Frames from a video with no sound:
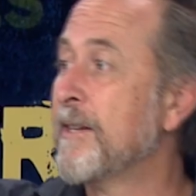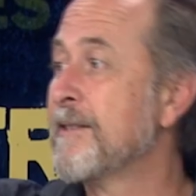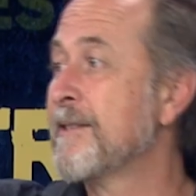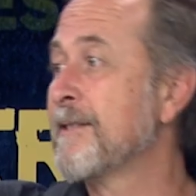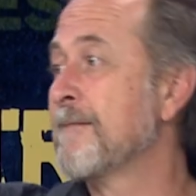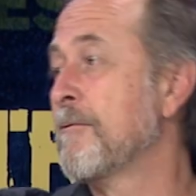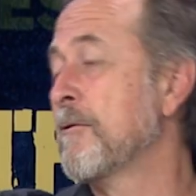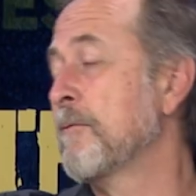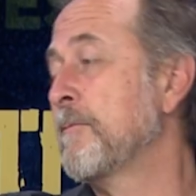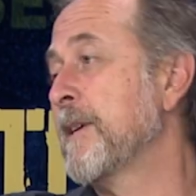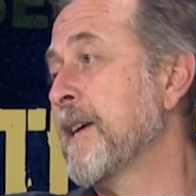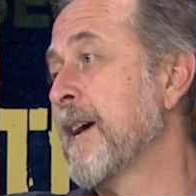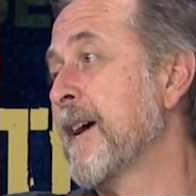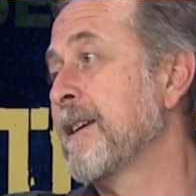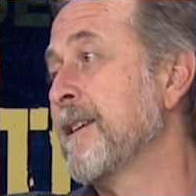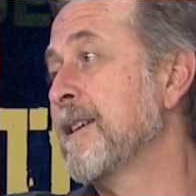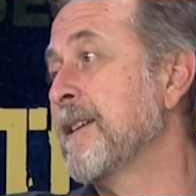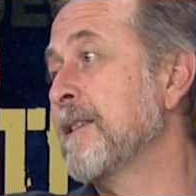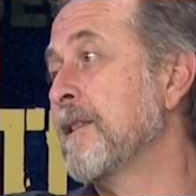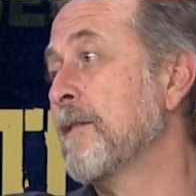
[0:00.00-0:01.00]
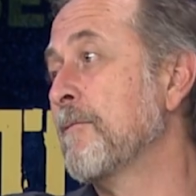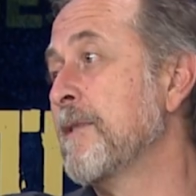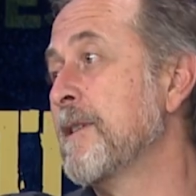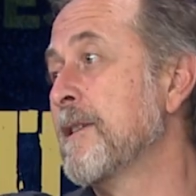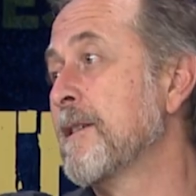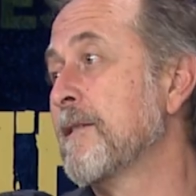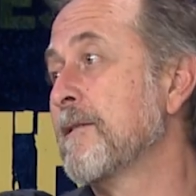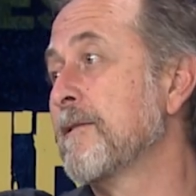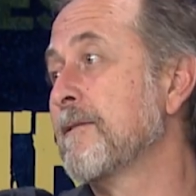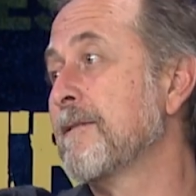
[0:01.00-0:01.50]
Someone would be hanging in the
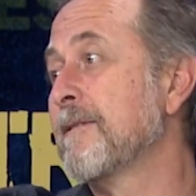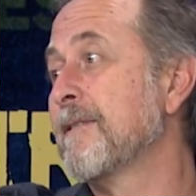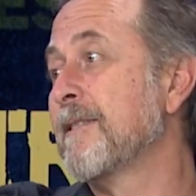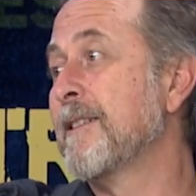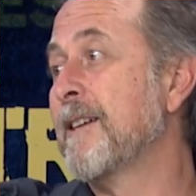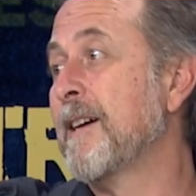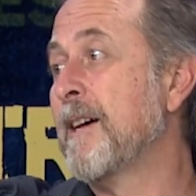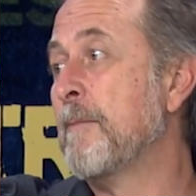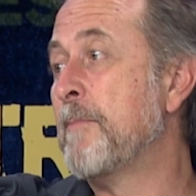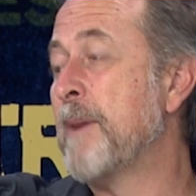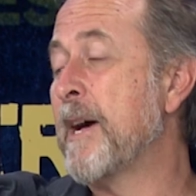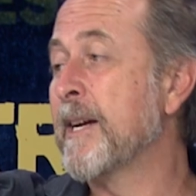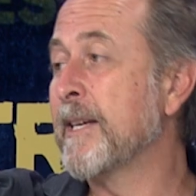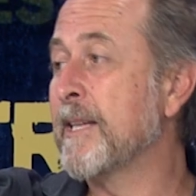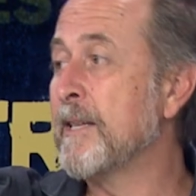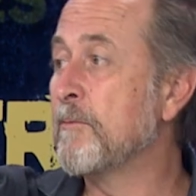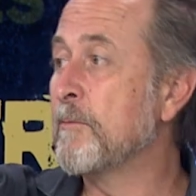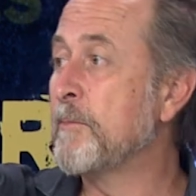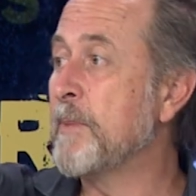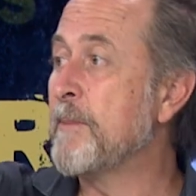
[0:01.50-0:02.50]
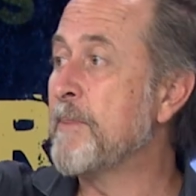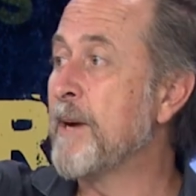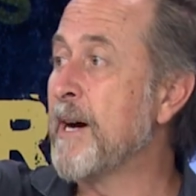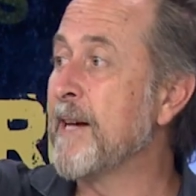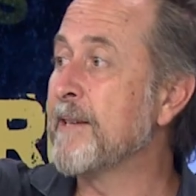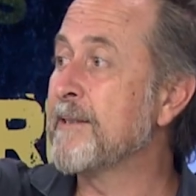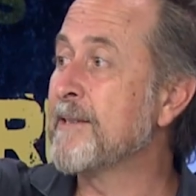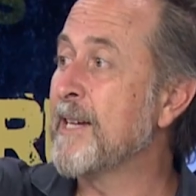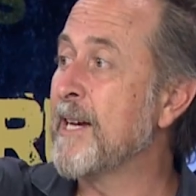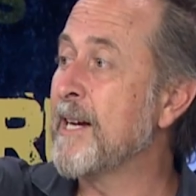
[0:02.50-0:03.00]
window, a baggie would be
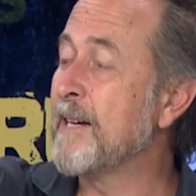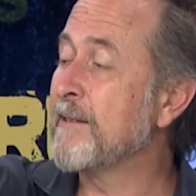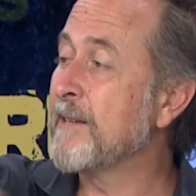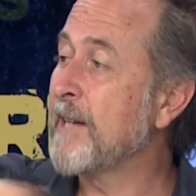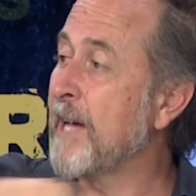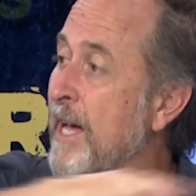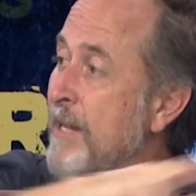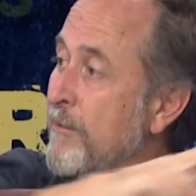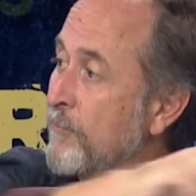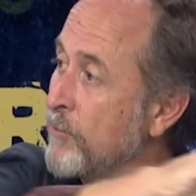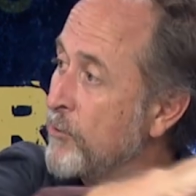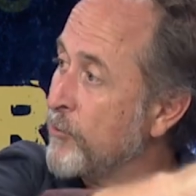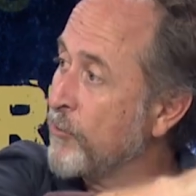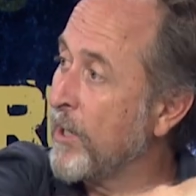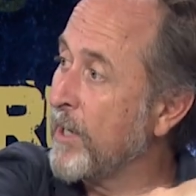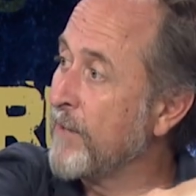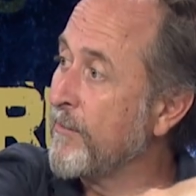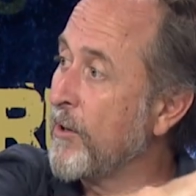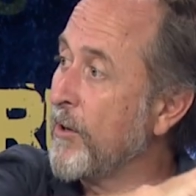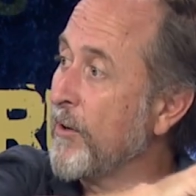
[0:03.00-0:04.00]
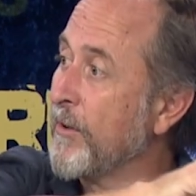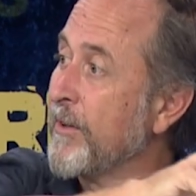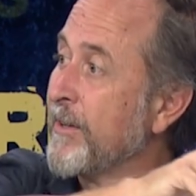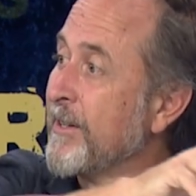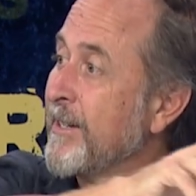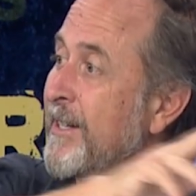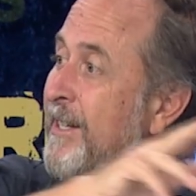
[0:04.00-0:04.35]
passed out, and it would drive on.